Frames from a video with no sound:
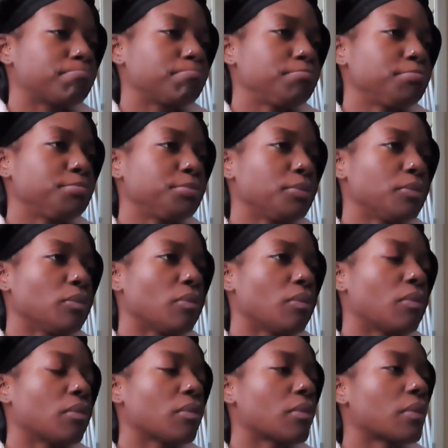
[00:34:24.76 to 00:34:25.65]

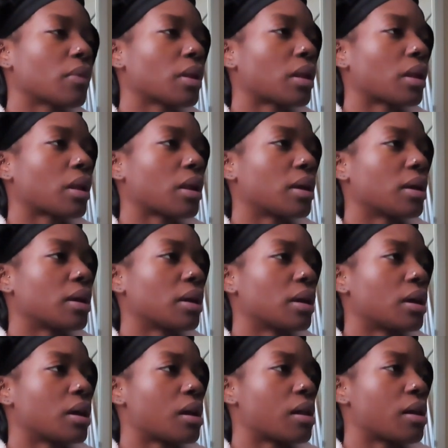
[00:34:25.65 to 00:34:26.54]

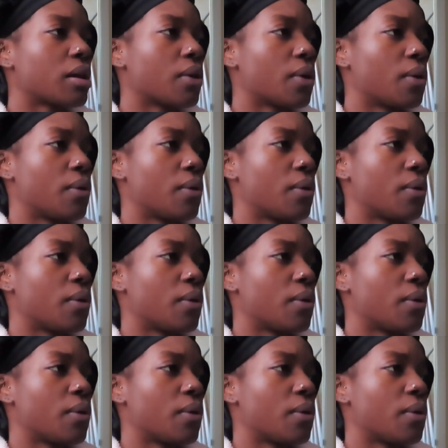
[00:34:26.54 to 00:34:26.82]
(no one is talking)